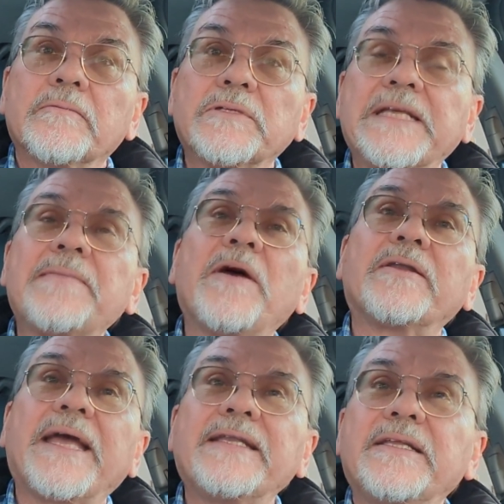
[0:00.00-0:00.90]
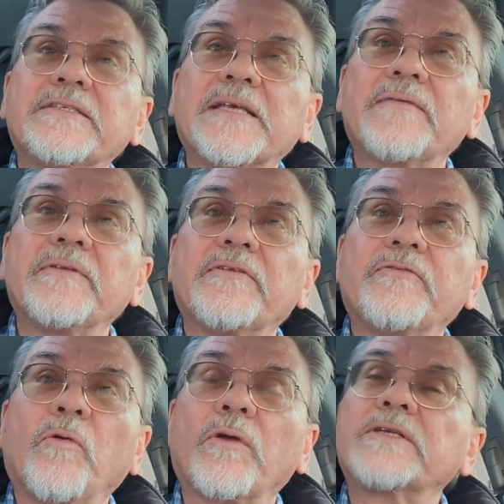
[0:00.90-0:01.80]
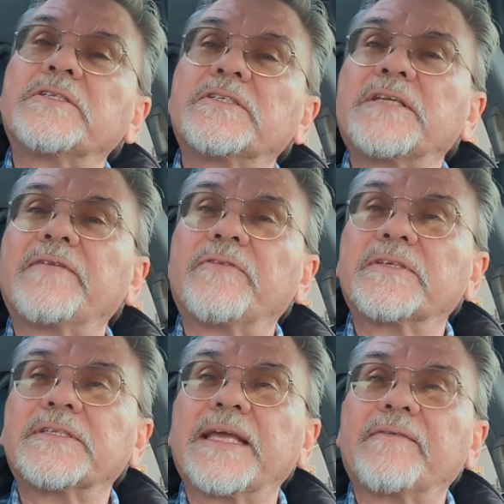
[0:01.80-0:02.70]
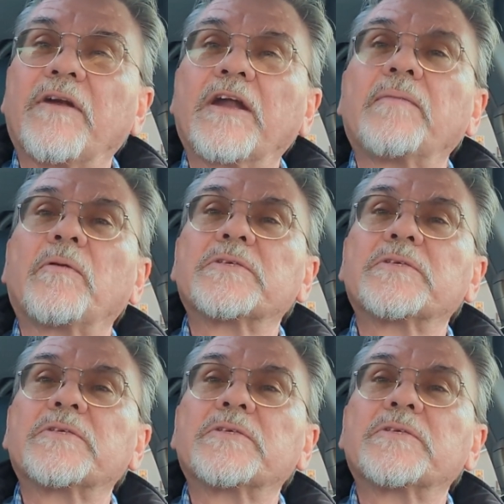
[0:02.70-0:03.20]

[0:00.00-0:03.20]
which came out in 1974, let's just say for the sake of argument,